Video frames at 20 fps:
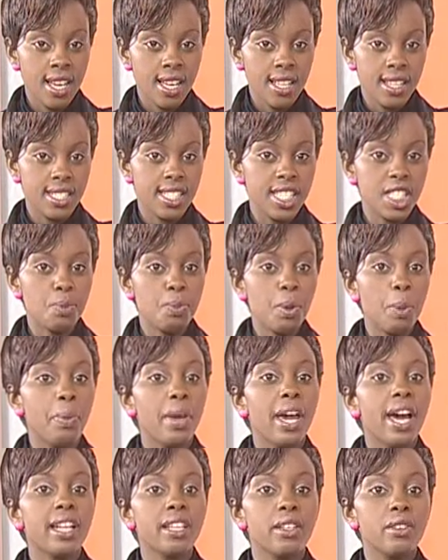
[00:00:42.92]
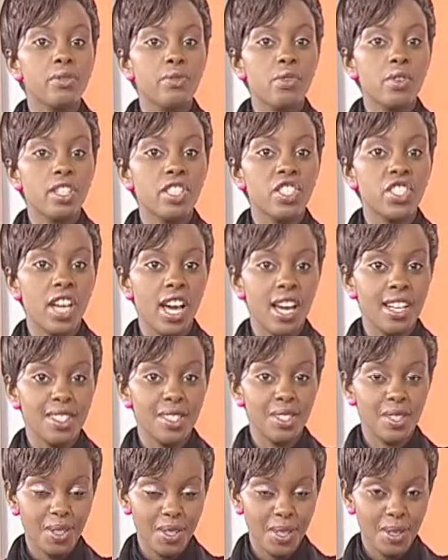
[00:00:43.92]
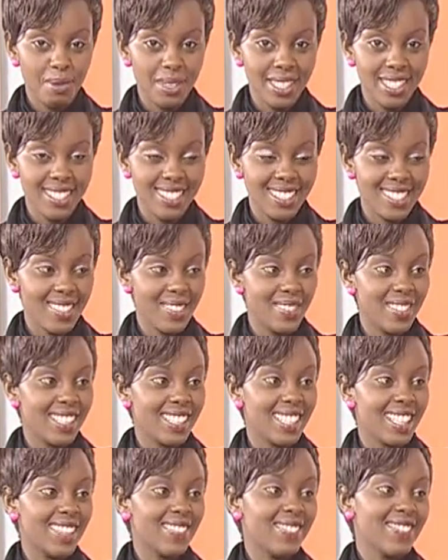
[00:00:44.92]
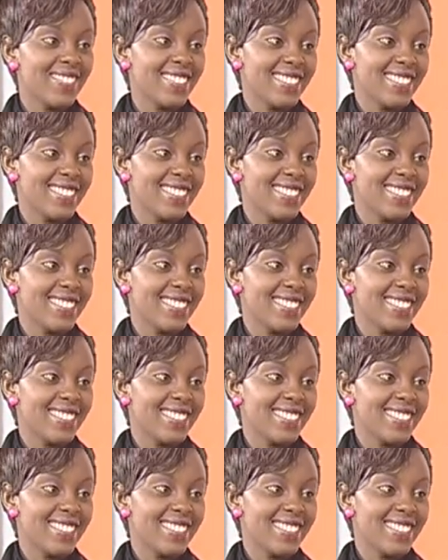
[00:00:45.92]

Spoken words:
that is preparing for the CHAN tournament. Welcome.